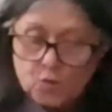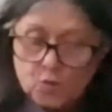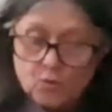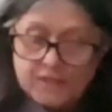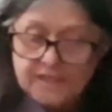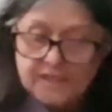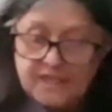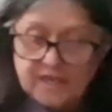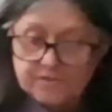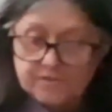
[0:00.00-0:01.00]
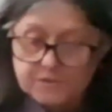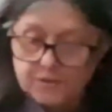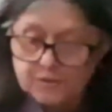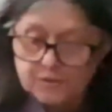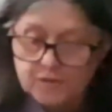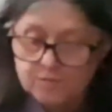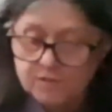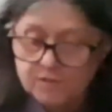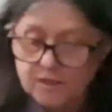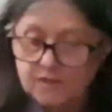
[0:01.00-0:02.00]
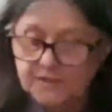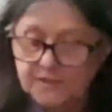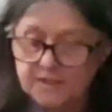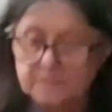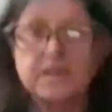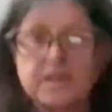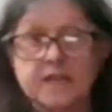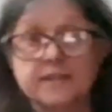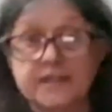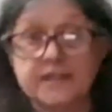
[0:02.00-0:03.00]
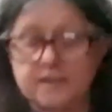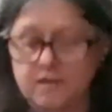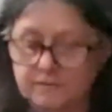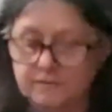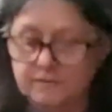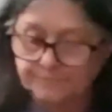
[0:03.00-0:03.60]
One late afternoon, I was called in and laid off.